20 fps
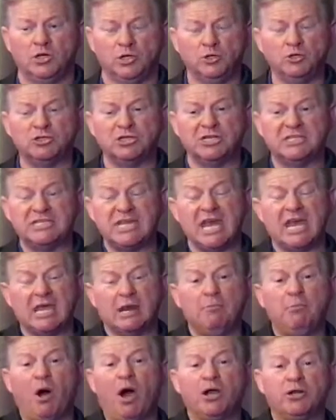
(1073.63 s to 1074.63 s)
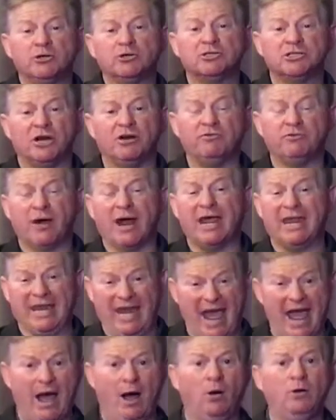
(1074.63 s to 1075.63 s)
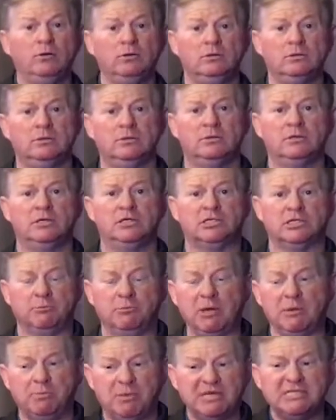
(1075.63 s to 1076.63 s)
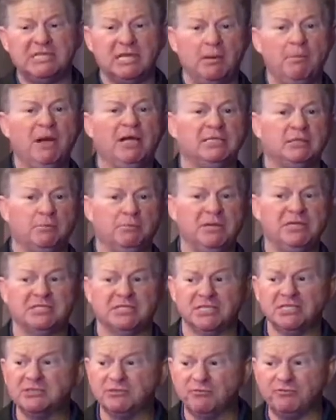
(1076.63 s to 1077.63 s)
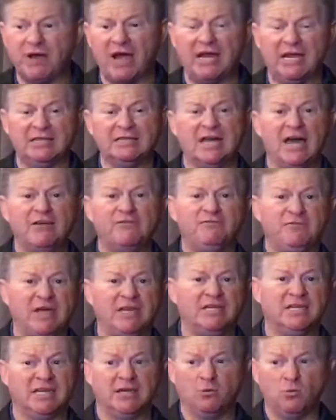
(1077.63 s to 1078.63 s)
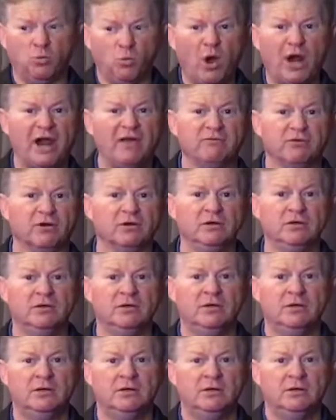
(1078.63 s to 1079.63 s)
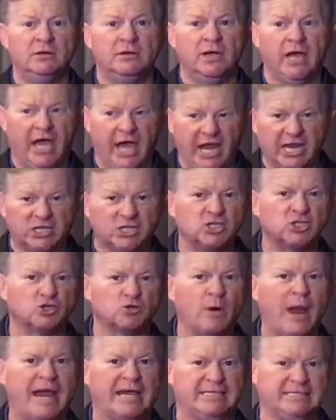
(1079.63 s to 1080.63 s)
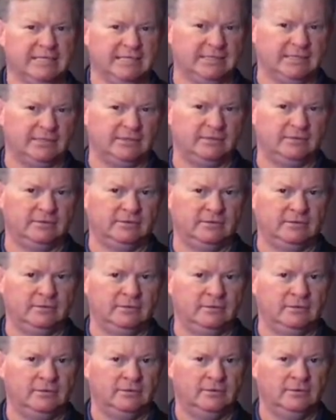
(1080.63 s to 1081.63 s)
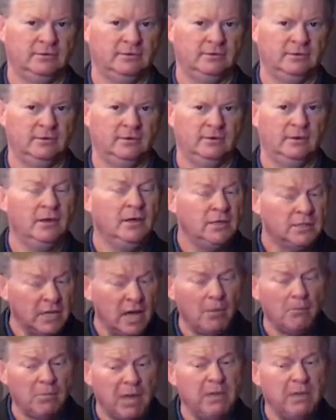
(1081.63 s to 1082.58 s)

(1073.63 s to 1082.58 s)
You should take it upon yourself right now to be busy about the business of finding that offending whatever and extract it. Now,